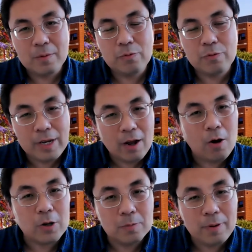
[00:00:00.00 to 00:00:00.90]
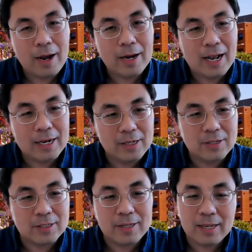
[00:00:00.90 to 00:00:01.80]
preoccupied
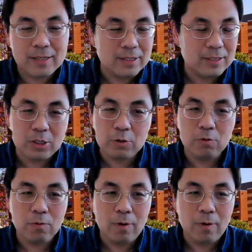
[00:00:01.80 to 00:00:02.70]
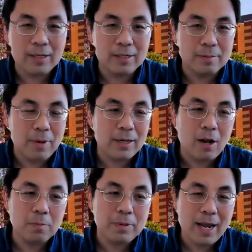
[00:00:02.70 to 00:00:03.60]
ideas that this digital writing might
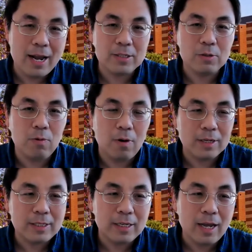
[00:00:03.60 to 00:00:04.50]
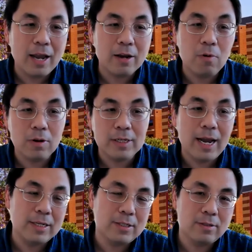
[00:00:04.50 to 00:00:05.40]
not be as high quality
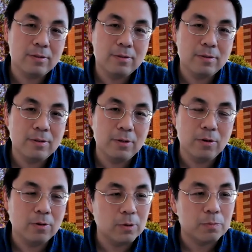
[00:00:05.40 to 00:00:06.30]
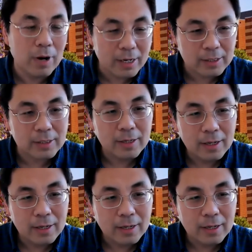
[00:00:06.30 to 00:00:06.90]
as, you know, the print.